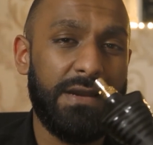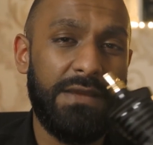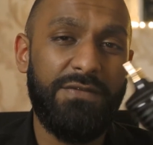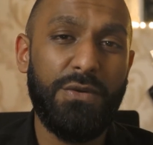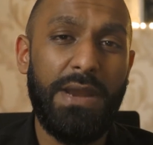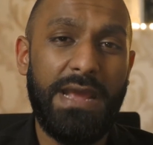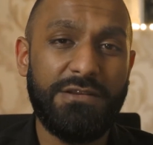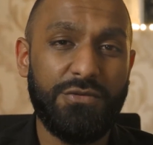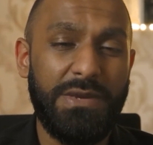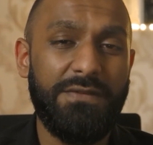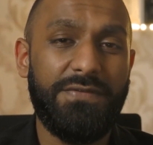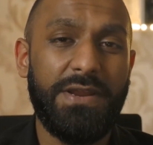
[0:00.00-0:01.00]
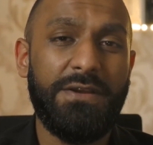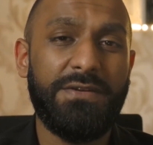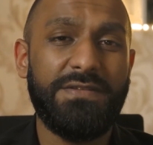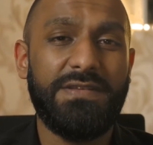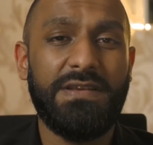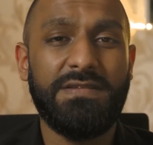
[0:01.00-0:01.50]
If you like sweet
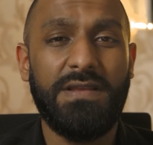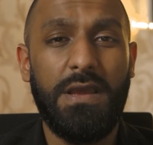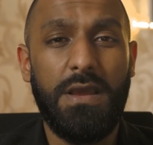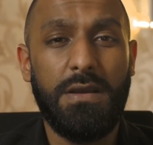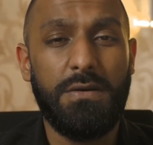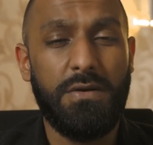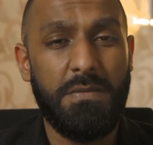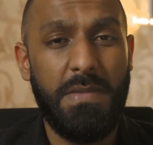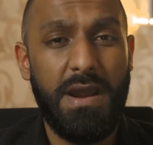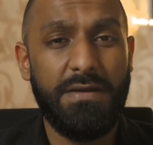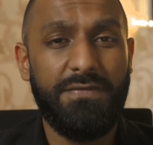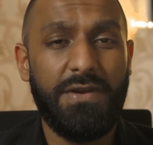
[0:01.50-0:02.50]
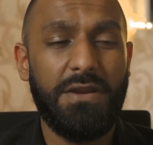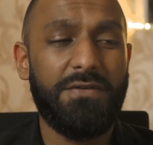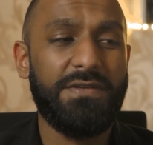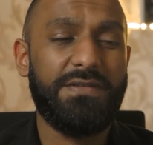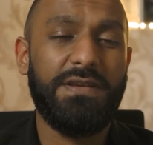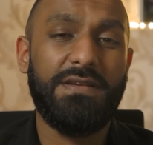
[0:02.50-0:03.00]
fragrances, gourmand
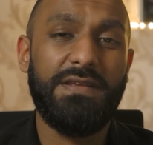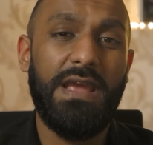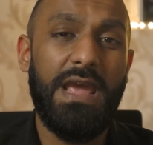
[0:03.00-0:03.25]
fragrances,